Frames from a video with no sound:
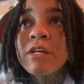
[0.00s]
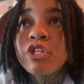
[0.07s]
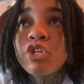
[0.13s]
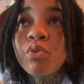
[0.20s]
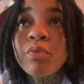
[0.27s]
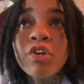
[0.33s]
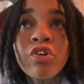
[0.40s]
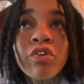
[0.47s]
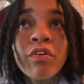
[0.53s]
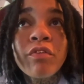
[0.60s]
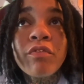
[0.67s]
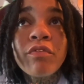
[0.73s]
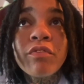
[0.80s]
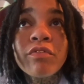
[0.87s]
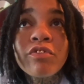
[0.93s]
So we're
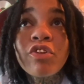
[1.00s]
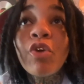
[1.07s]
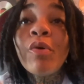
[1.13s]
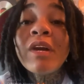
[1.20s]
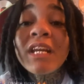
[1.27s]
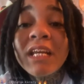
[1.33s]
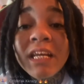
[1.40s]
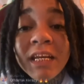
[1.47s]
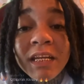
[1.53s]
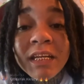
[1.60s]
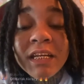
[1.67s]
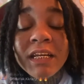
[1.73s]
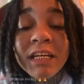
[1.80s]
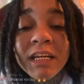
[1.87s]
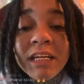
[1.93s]
gonna throw it
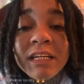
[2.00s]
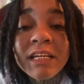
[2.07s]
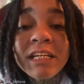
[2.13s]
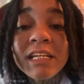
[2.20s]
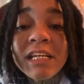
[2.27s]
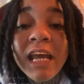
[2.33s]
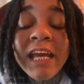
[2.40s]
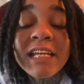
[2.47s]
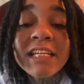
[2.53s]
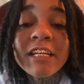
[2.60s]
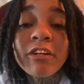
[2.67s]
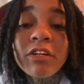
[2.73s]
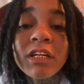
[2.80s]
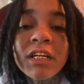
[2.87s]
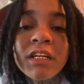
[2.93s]
in, in, in
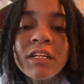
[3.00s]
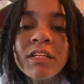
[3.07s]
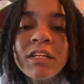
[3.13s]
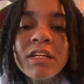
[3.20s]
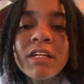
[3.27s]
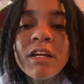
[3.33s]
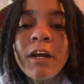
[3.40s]
ATL again,